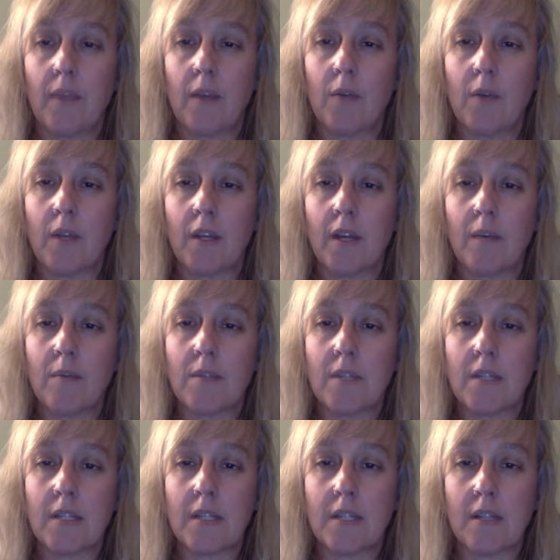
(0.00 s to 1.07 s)
When it comes to
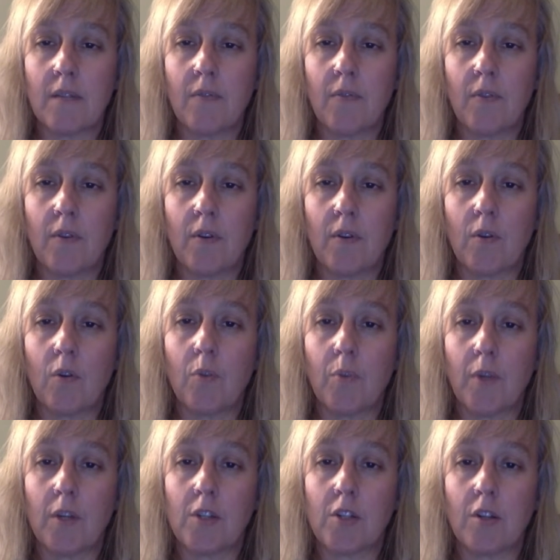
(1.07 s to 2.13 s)
discomfort or
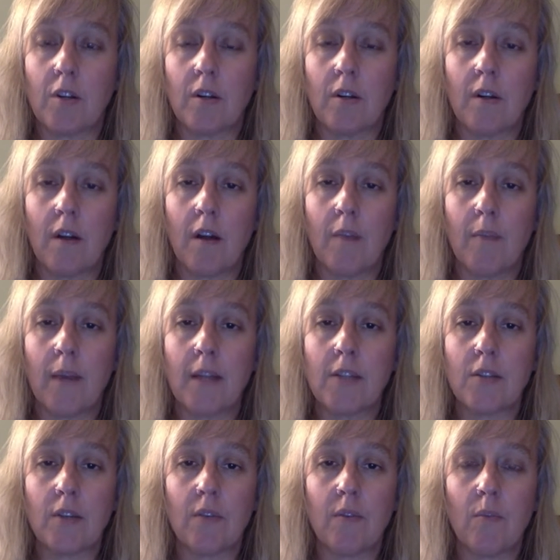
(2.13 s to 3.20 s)
pleasure, our minds are
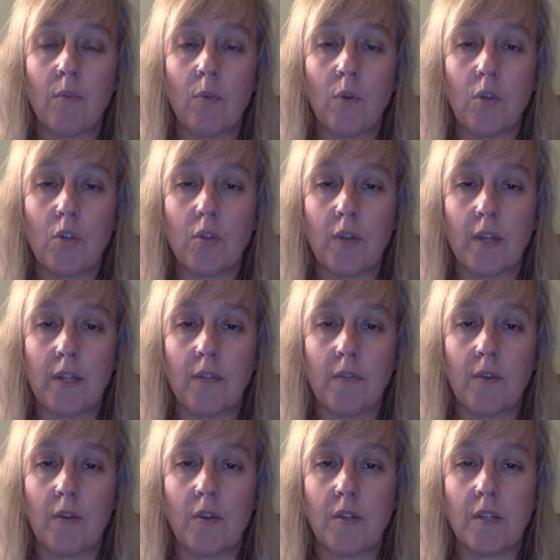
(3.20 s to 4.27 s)
even more trained to
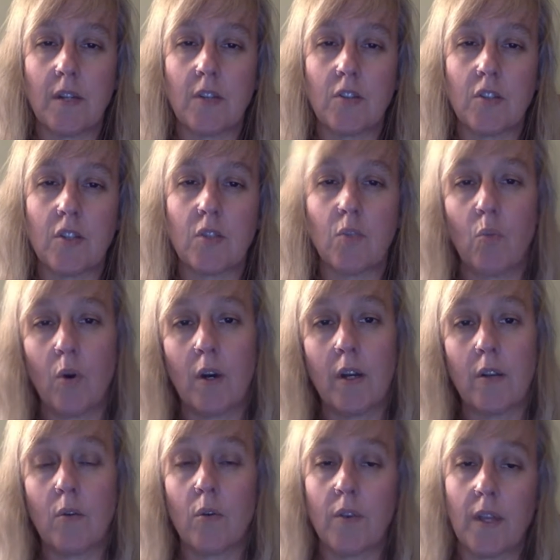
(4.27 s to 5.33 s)
focus on just
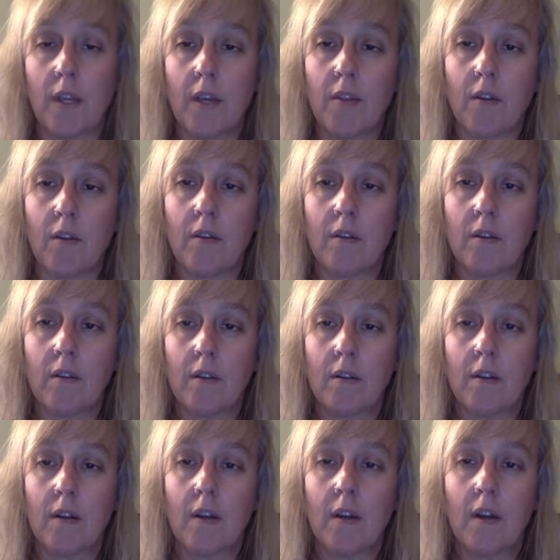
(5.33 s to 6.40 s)
one or the other.
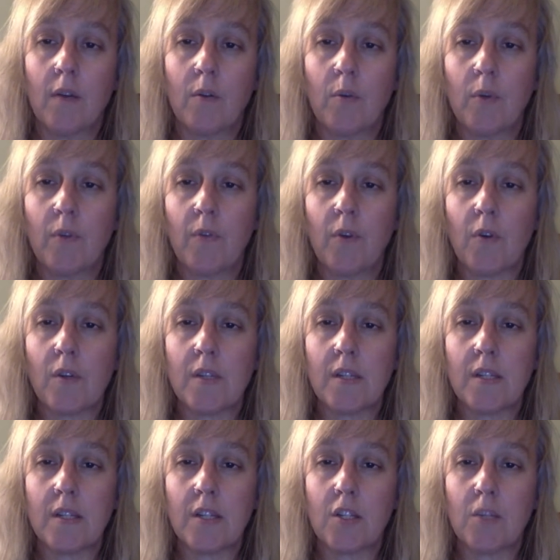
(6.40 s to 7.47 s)
When we focus in
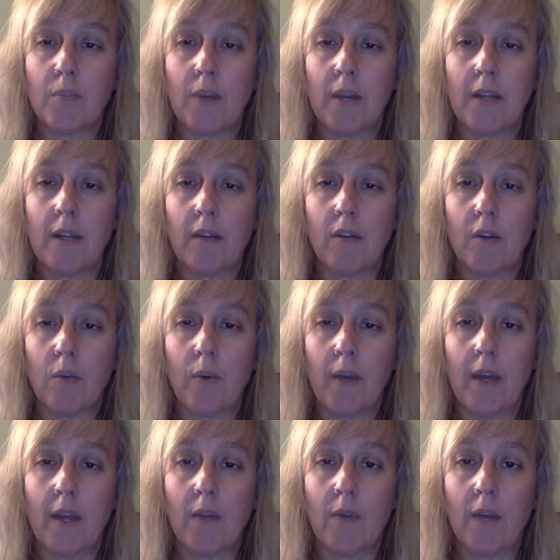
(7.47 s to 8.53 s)
such a binary
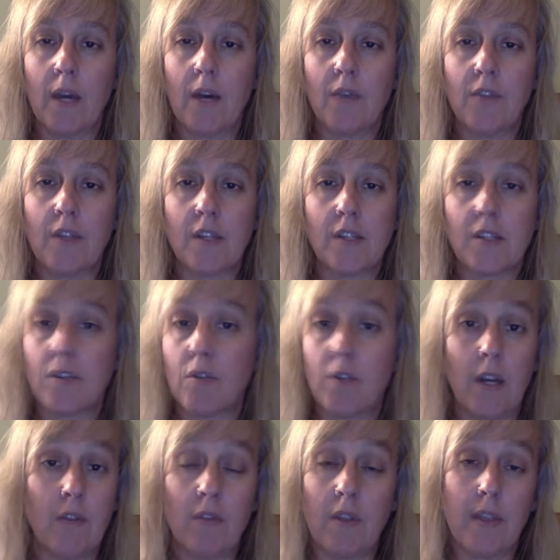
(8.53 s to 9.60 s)
way, we have to exclude
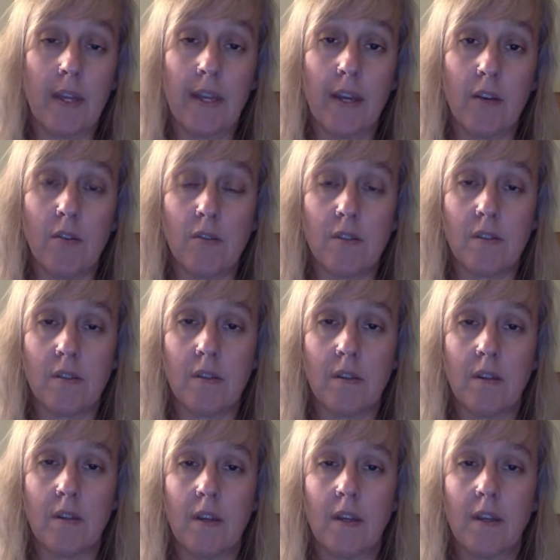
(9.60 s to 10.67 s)
everything else.
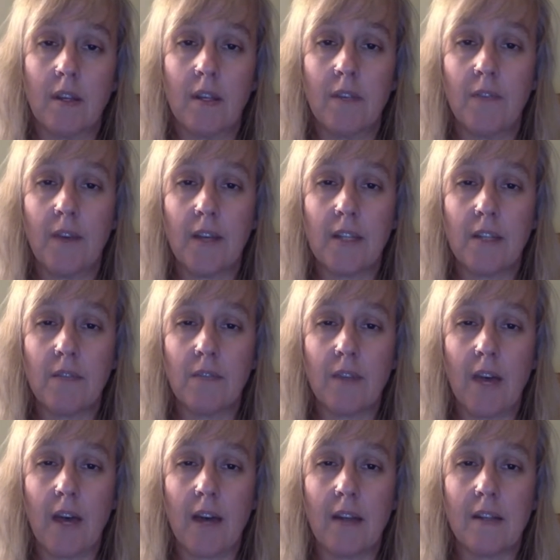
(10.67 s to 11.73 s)
An effect of
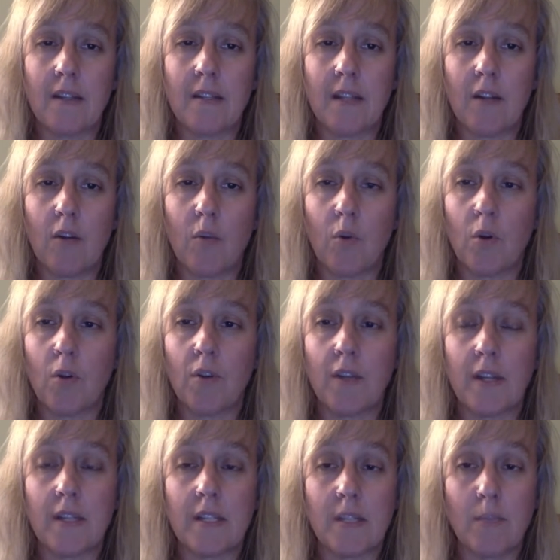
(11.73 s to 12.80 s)
that is that our world
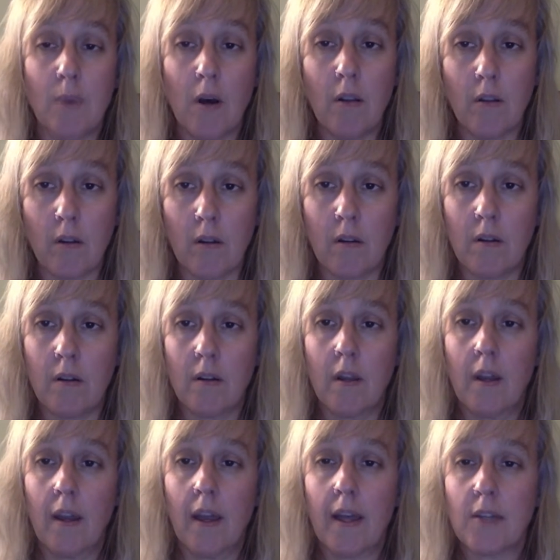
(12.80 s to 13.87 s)
gets smaller,
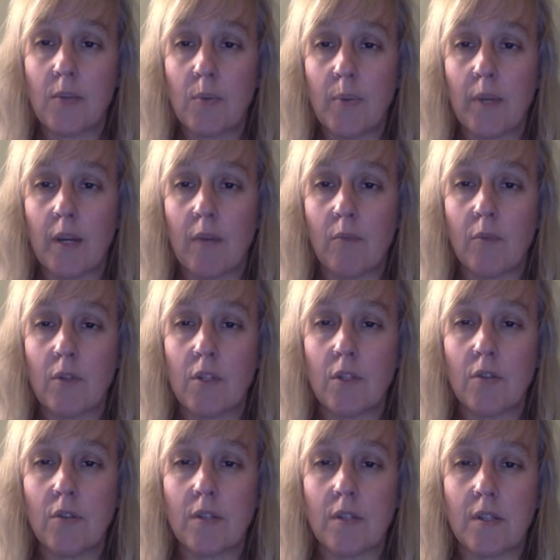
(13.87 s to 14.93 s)
as we become
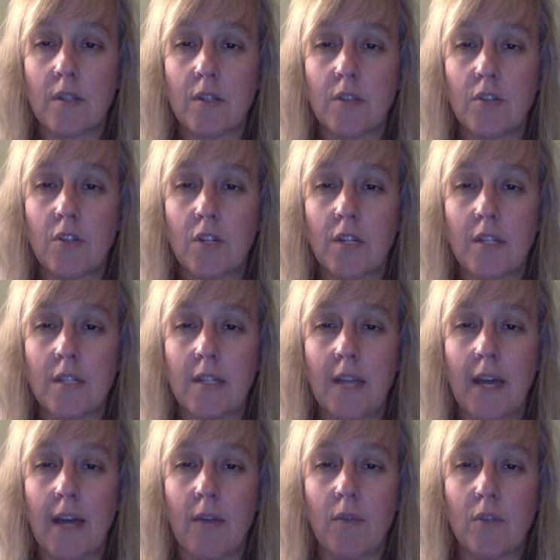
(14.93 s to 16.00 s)
reduced to just
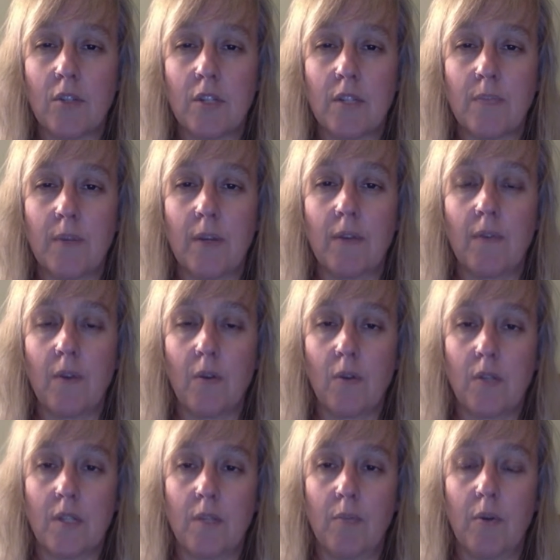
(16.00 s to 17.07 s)
that which is being
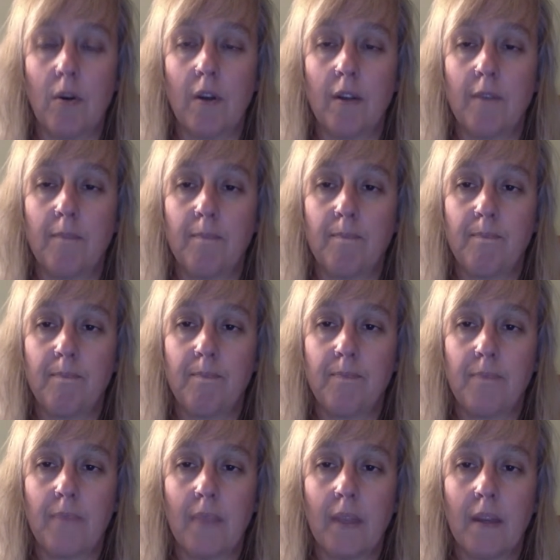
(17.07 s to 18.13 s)
focused upon.
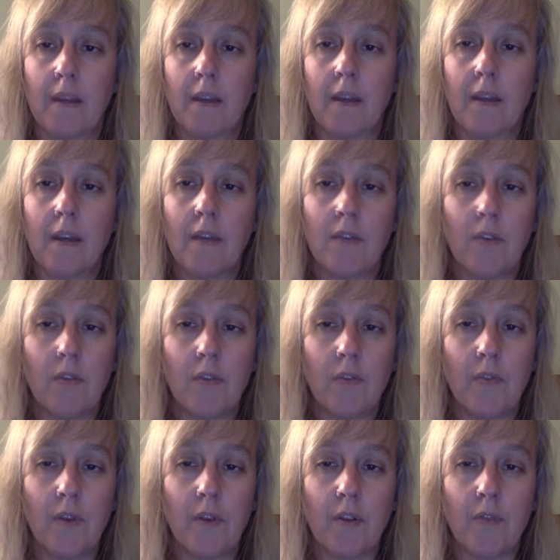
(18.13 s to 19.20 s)
Have you ever
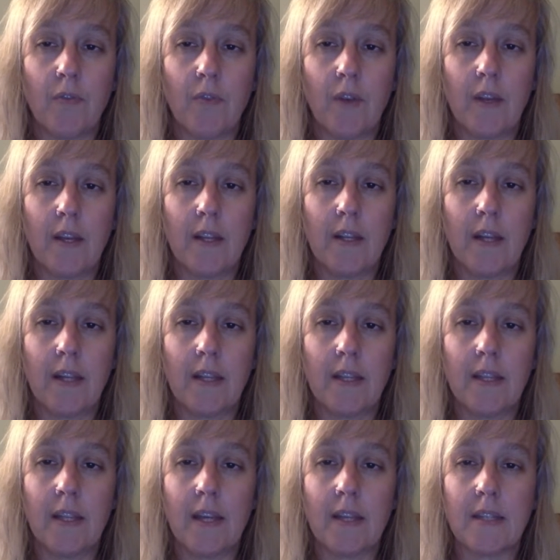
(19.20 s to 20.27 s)
felt afraid and
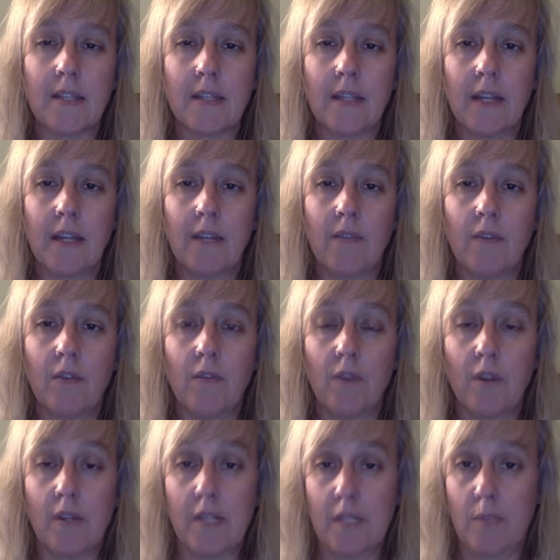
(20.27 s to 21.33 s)
in that state felt
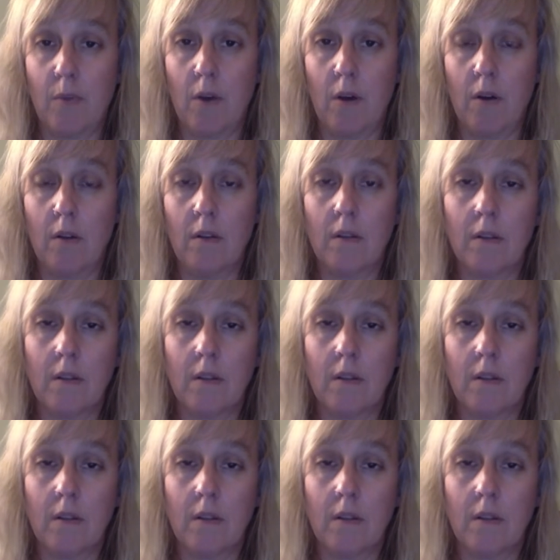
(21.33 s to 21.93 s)
very small?